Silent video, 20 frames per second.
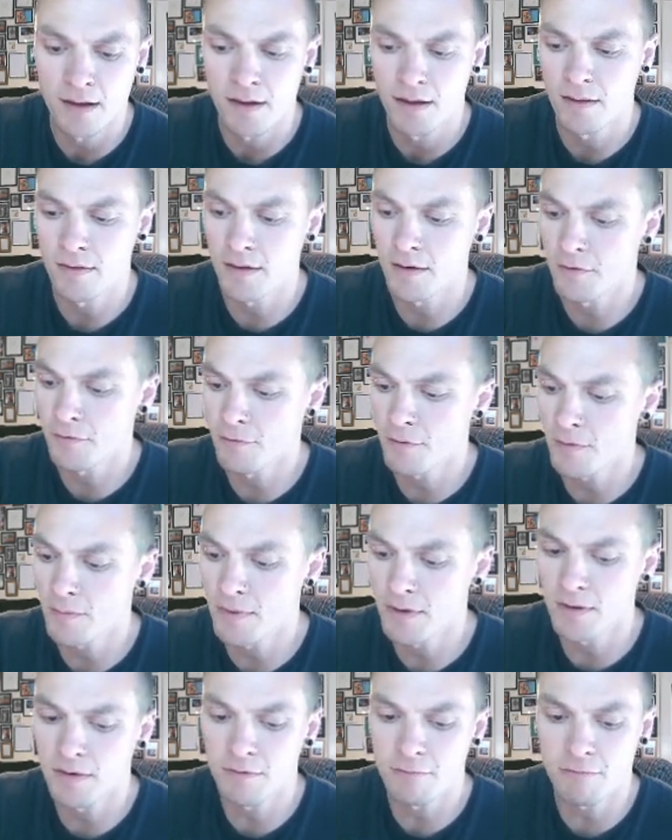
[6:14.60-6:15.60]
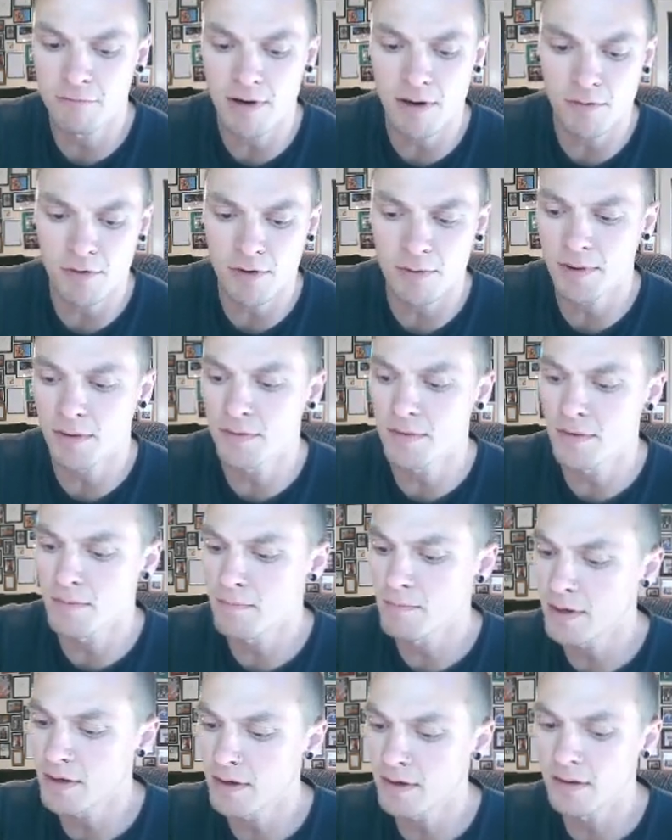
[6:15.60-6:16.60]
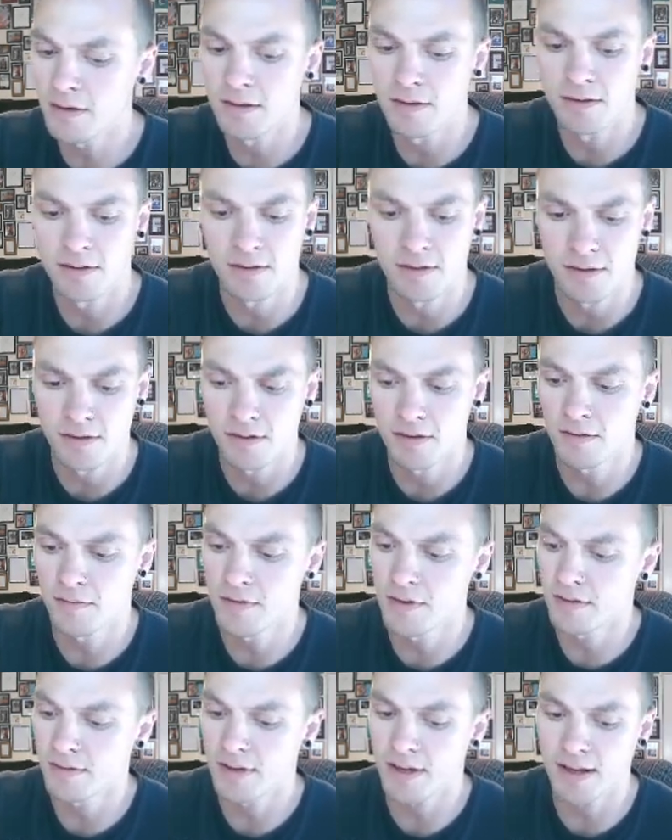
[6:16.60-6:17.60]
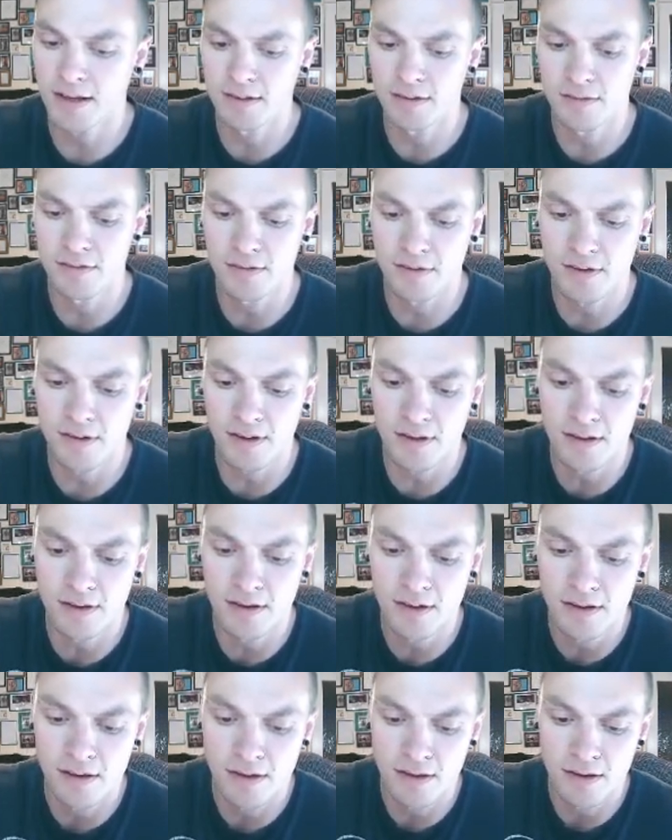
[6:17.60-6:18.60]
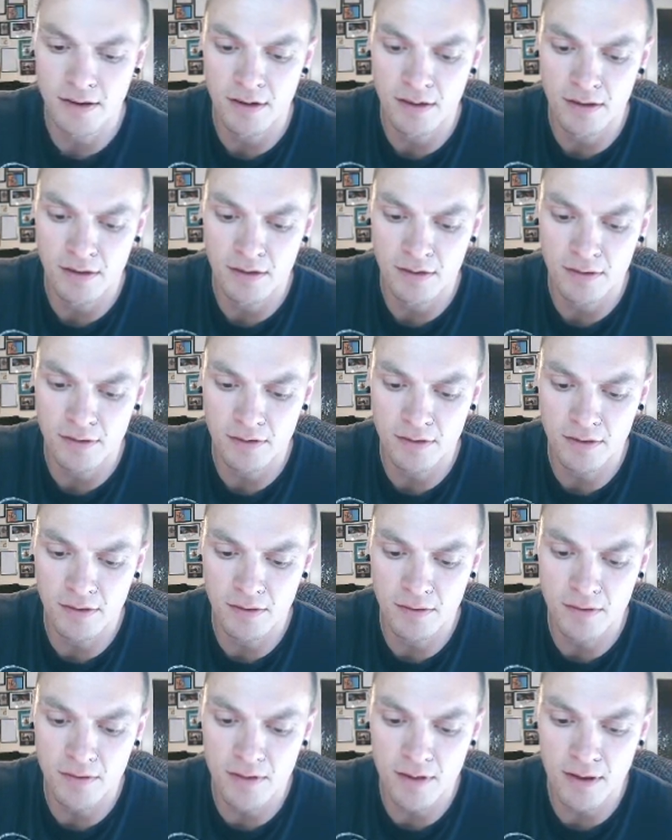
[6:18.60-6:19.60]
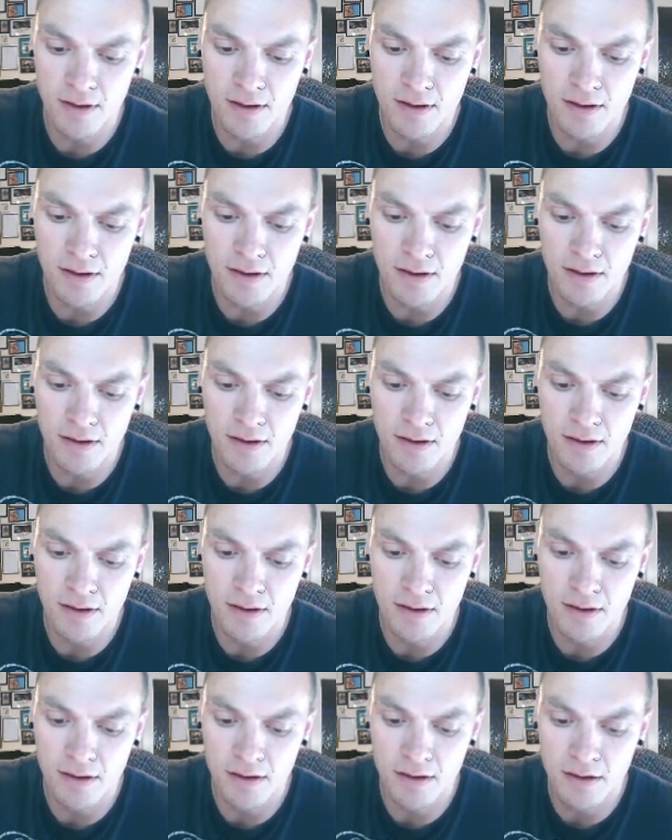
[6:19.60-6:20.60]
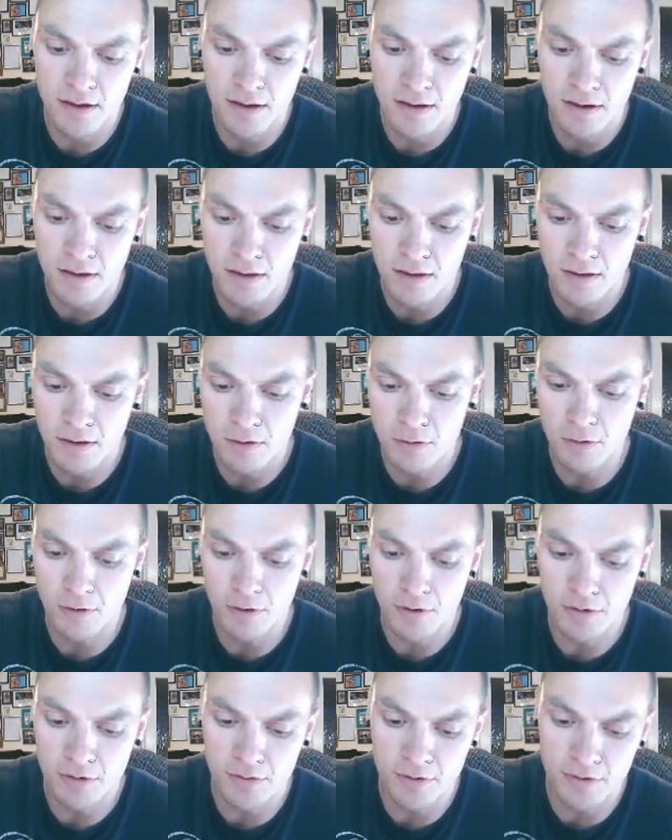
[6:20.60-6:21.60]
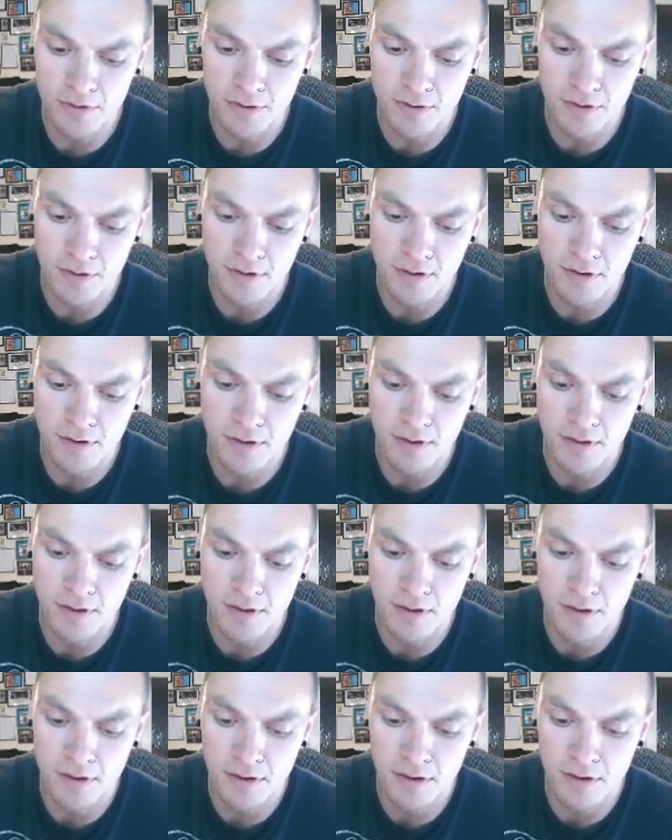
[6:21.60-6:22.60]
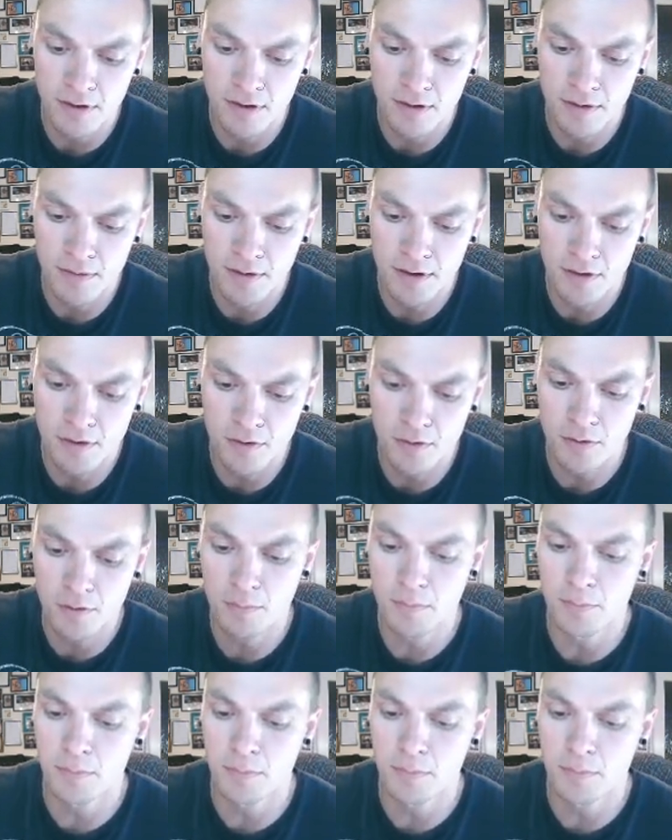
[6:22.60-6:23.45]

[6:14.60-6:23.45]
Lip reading: then from in the roundabout the middle of these hands, okay? So you go in there, across, and then up,